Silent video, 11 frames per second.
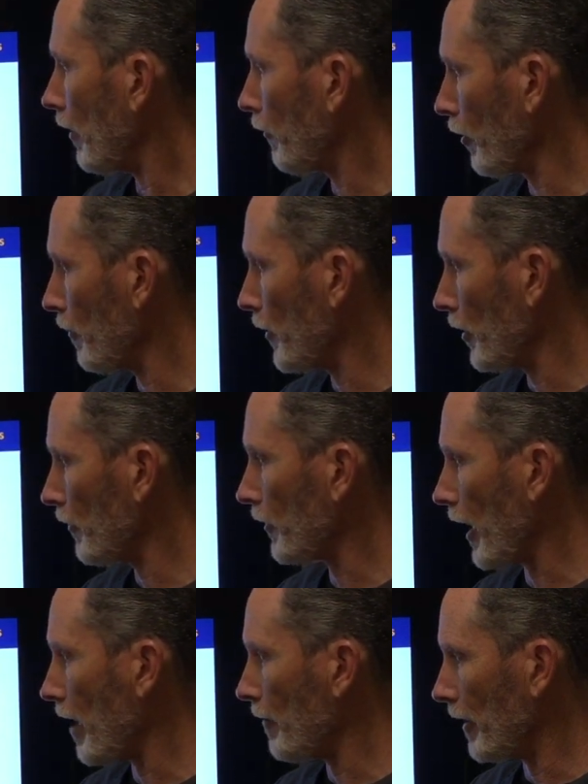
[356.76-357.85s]
for a period of
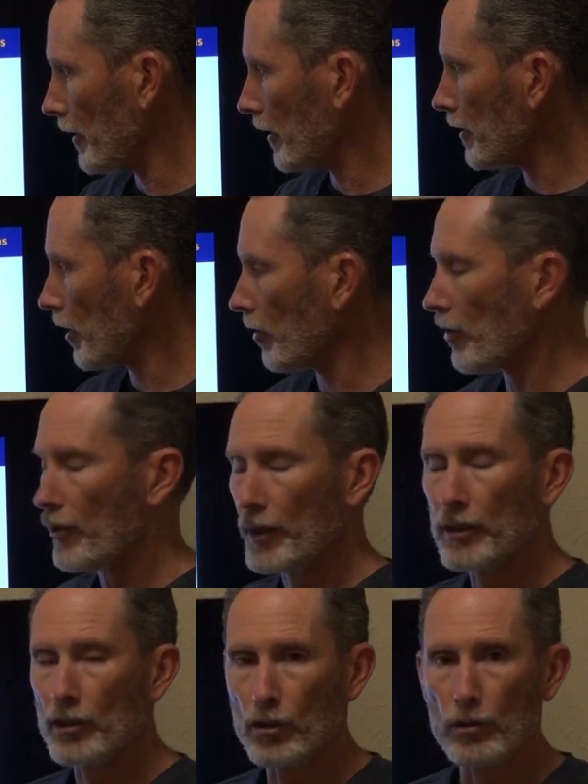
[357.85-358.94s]
time. And then the other
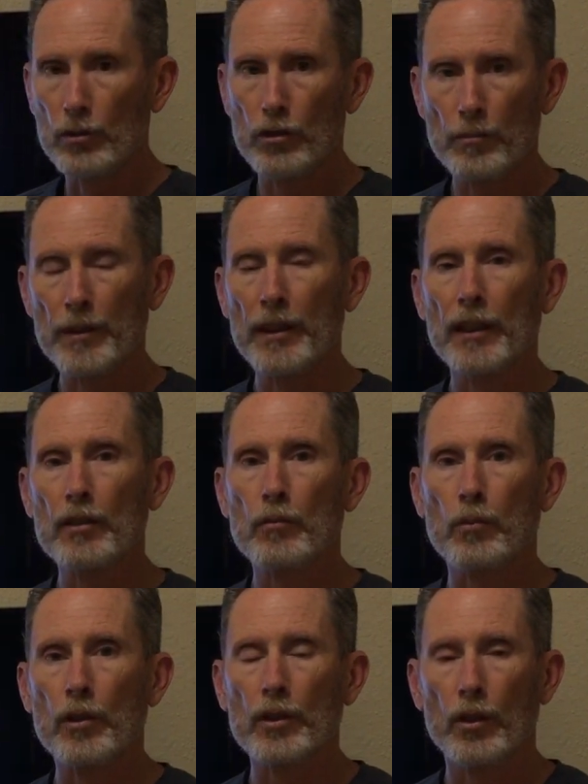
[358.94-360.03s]
thing that you do is begin to
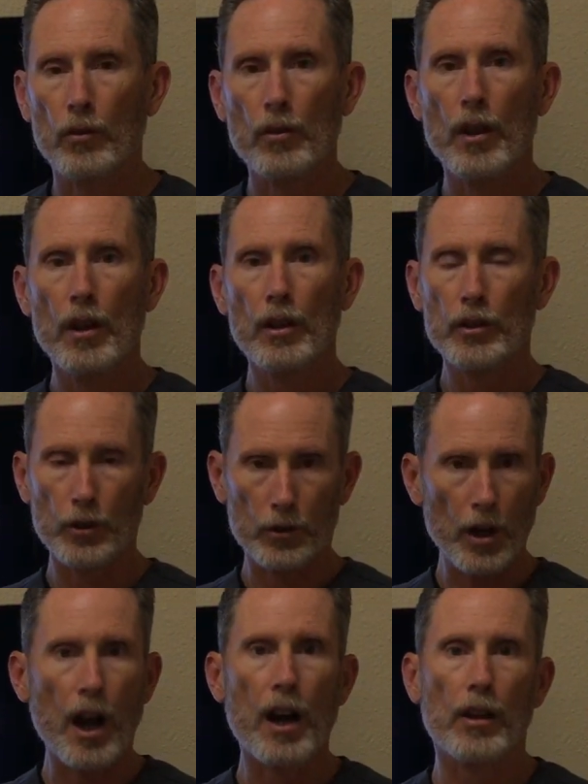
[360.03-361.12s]
work on your
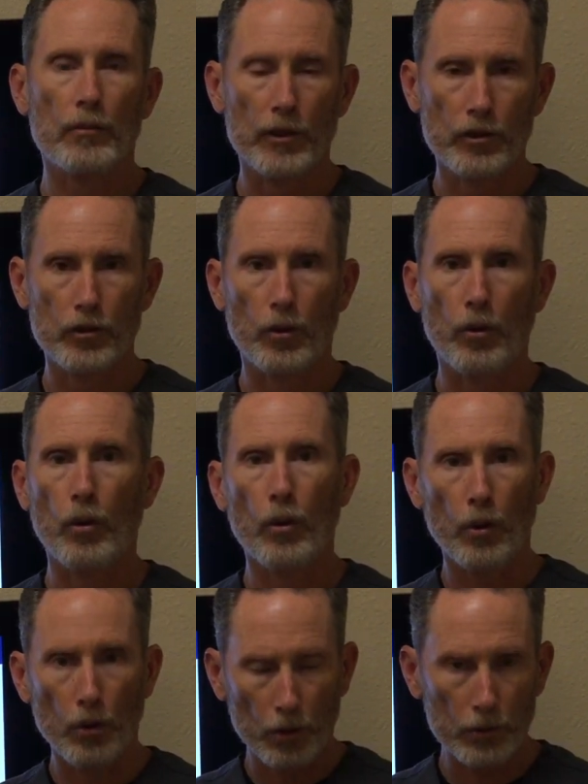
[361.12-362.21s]
tolerance, your
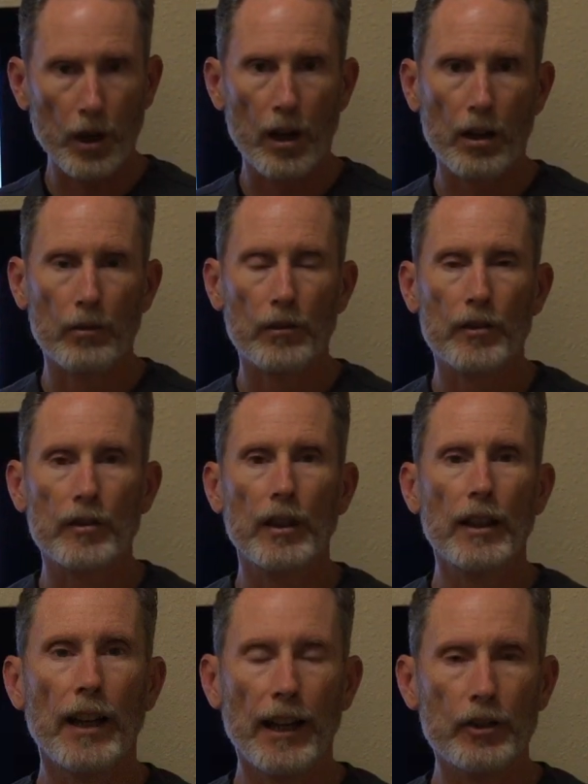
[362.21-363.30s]
oral tolerance
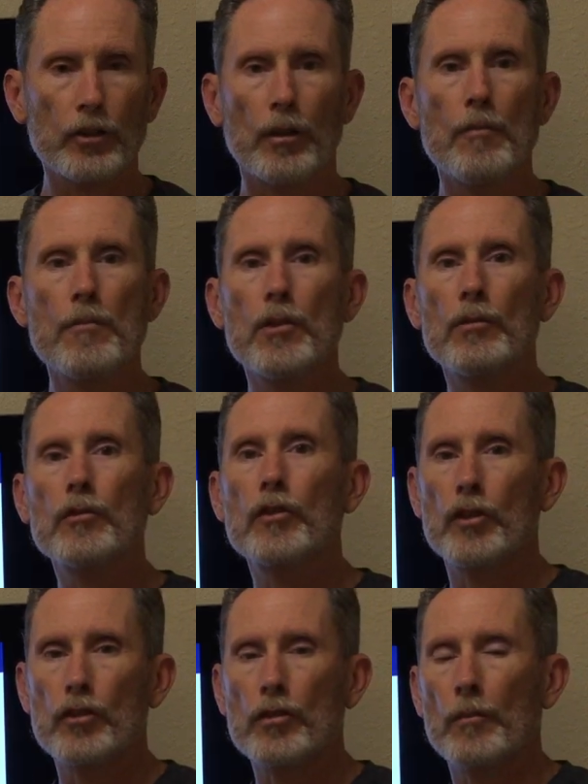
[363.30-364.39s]
and your immune
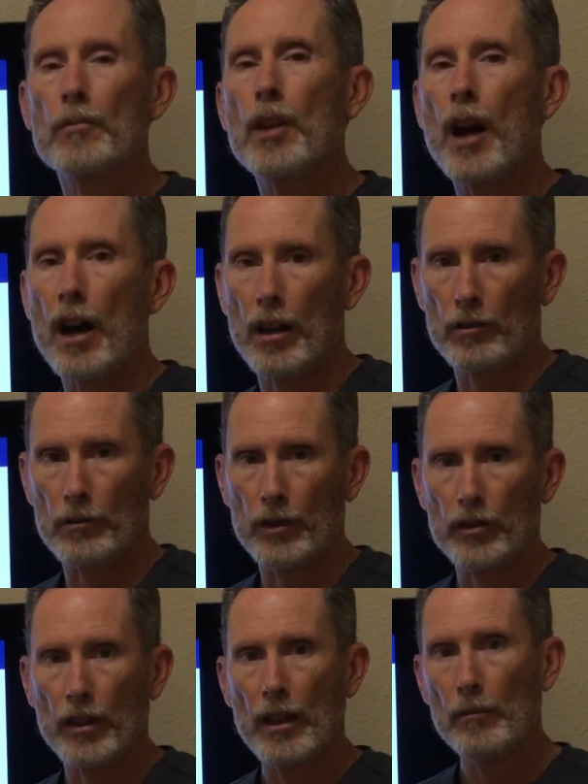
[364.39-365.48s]
system tolerance.
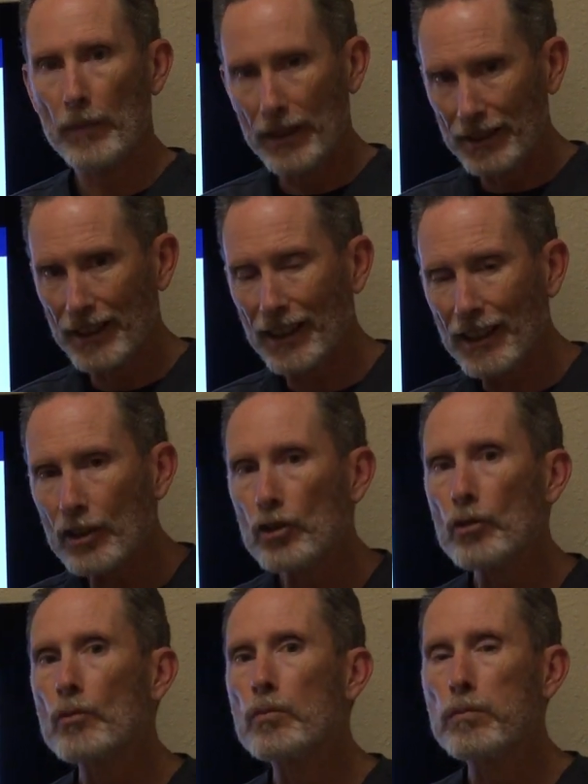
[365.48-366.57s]
I mean, getting
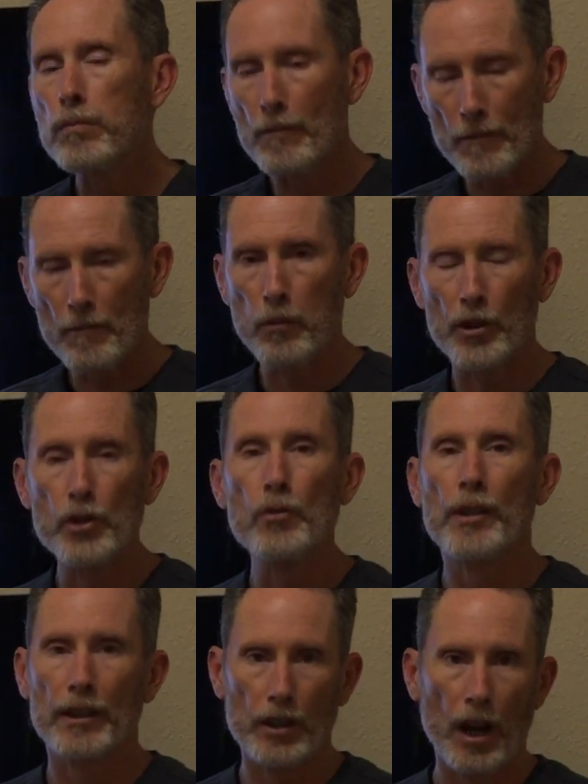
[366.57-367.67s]
you where you
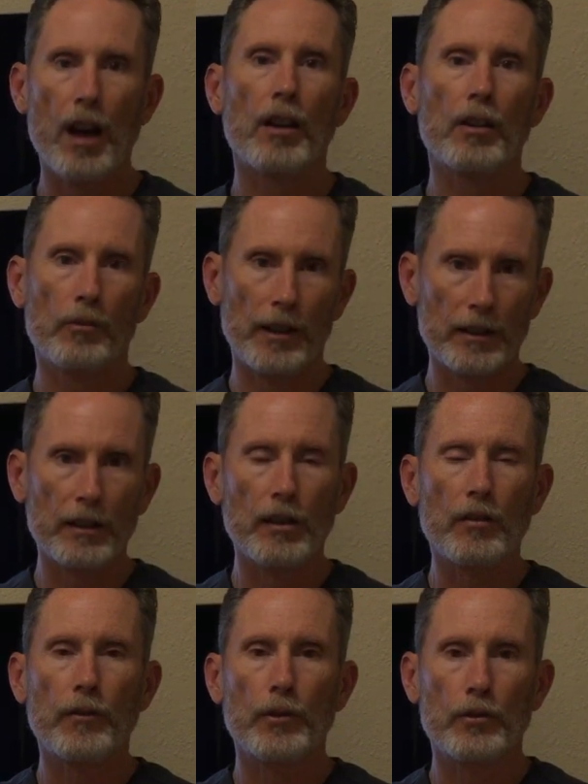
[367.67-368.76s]
can tolerate
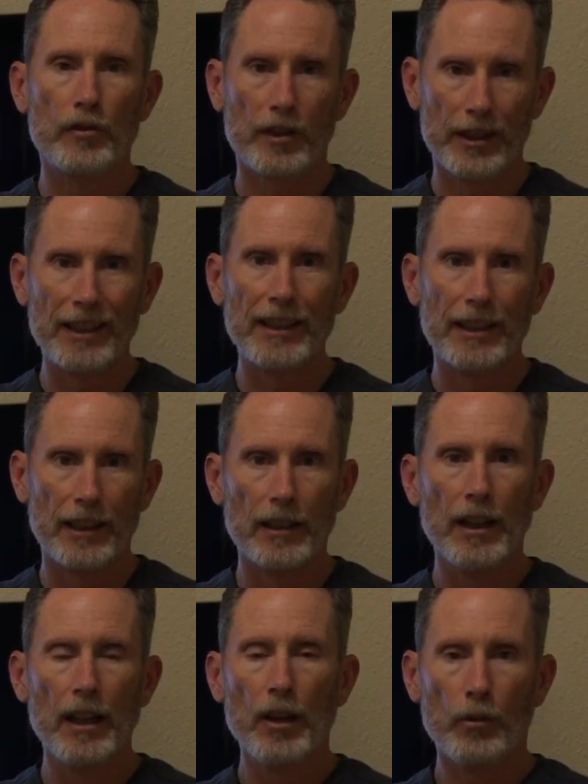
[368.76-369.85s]
these foods again
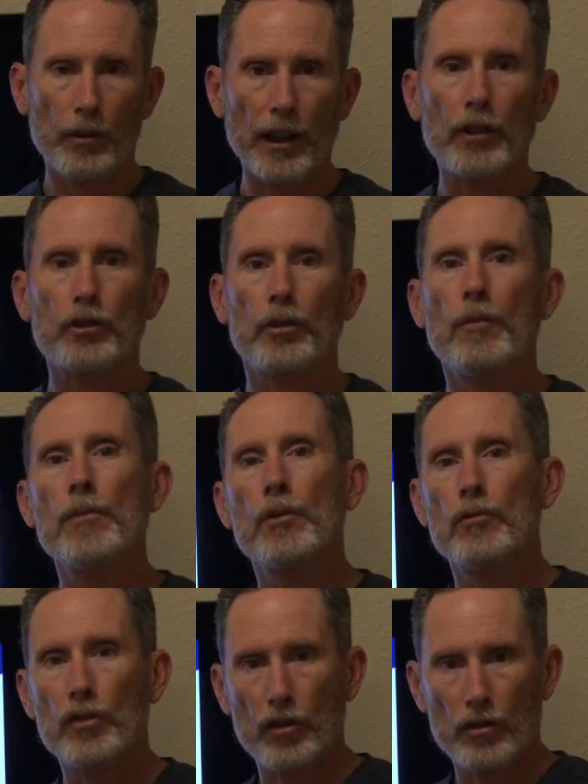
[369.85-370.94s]
without your
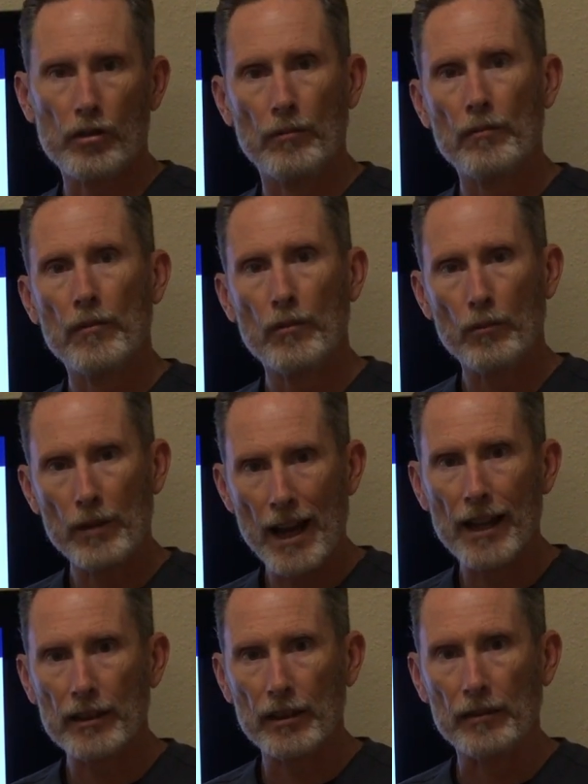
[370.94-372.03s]
immune system
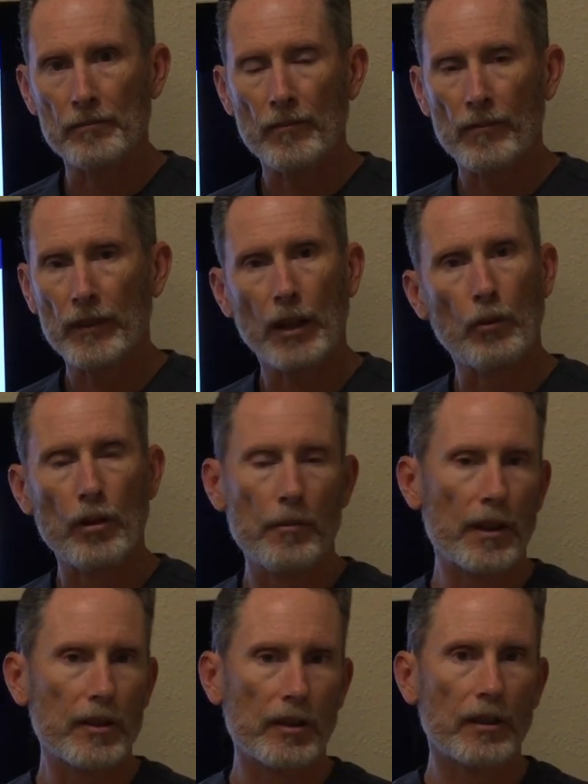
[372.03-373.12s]
reacting. And one of
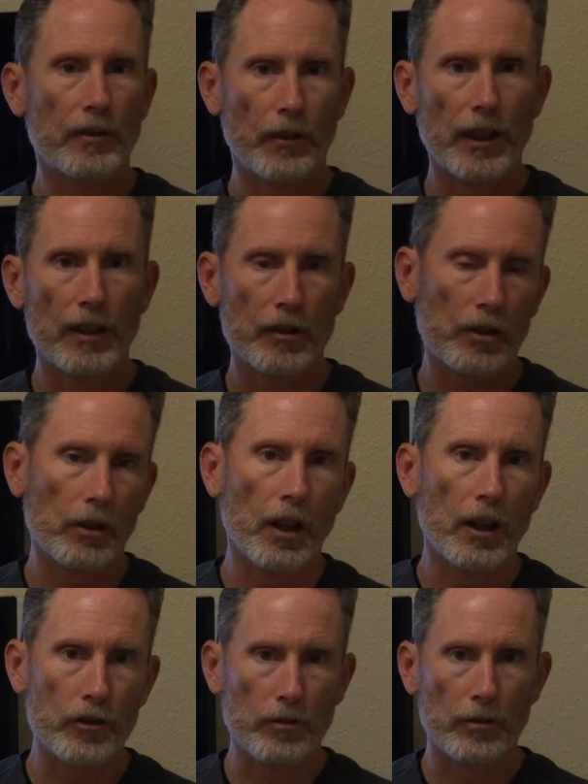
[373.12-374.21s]
the best things for that is
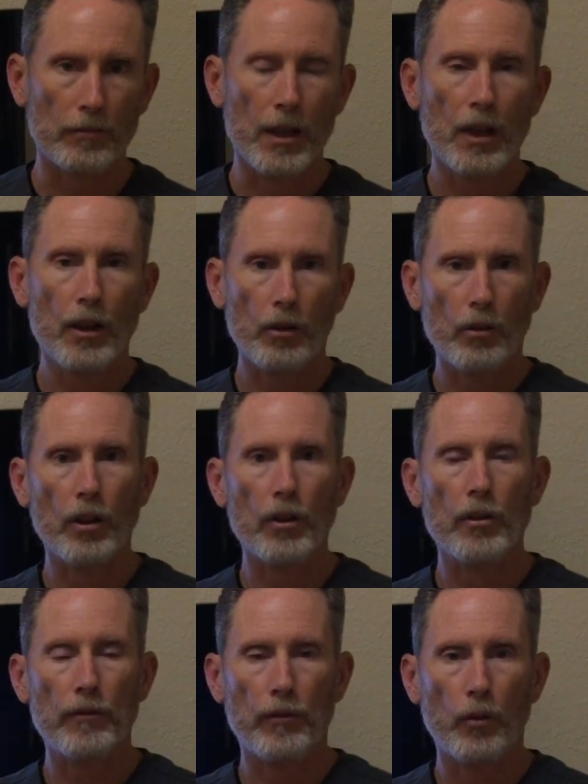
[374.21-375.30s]
colostrum or
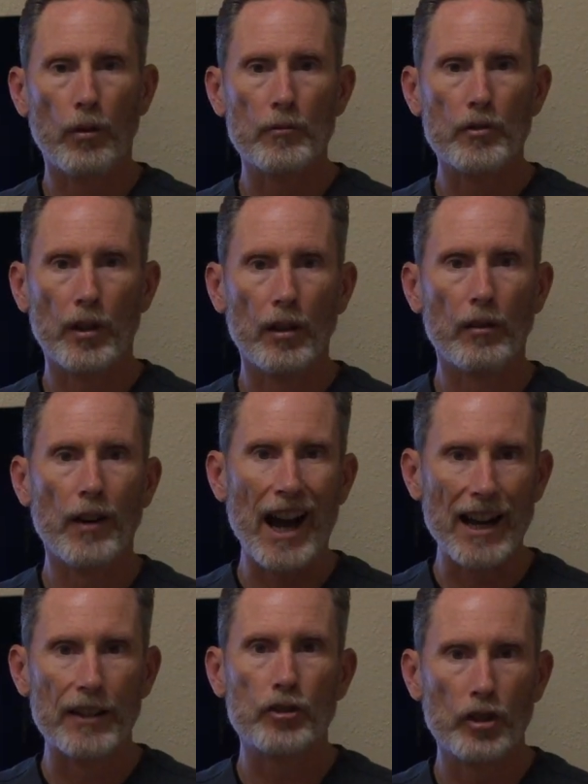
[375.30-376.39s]
other forms of
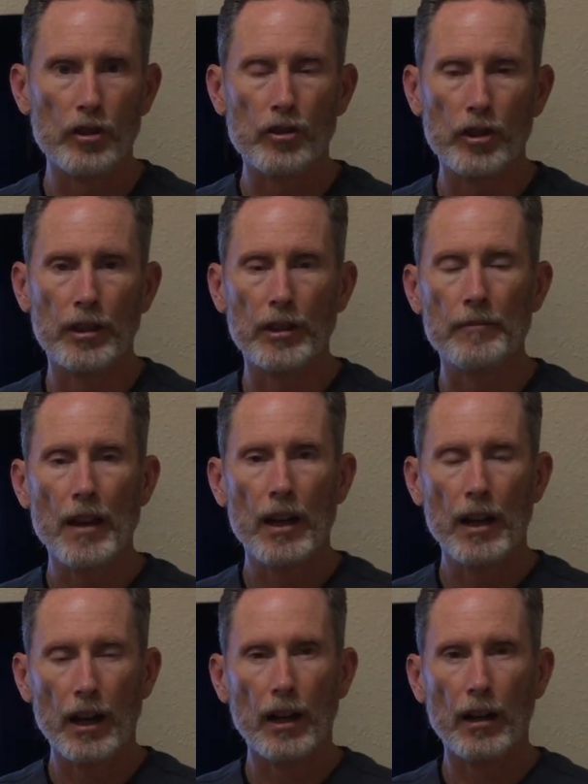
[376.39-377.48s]
IgG
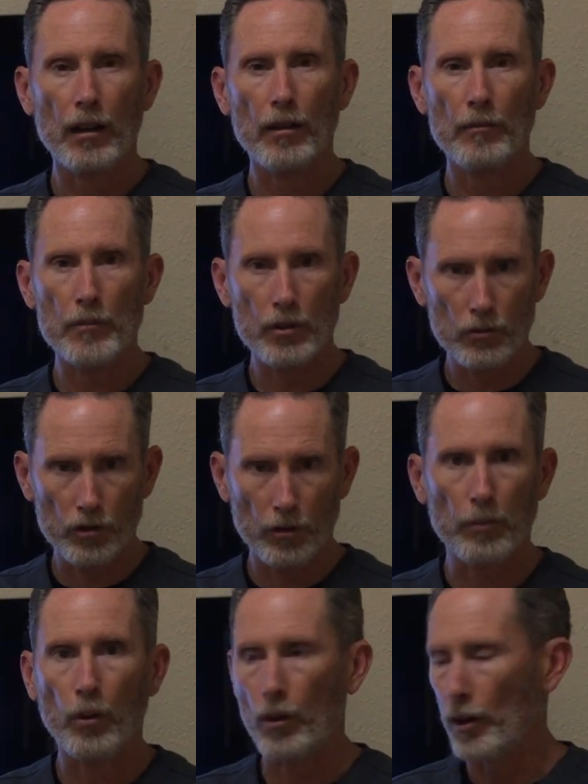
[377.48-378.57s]
immune
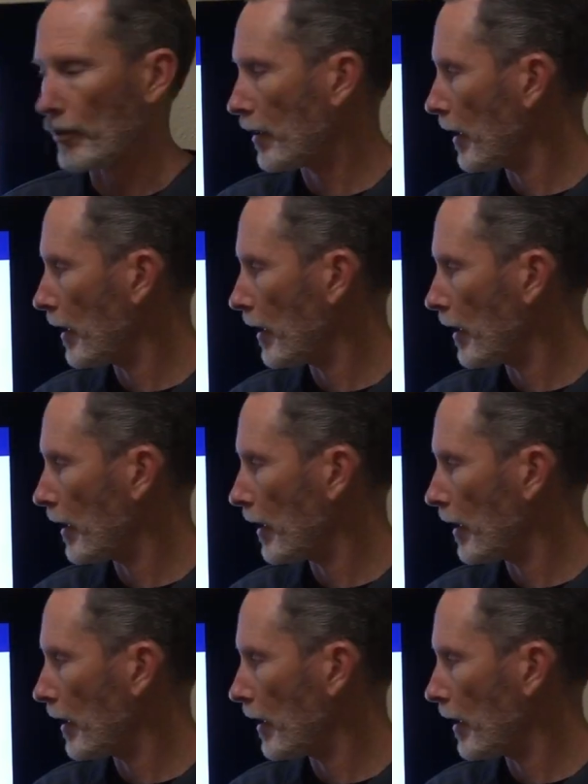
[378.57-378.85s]
support.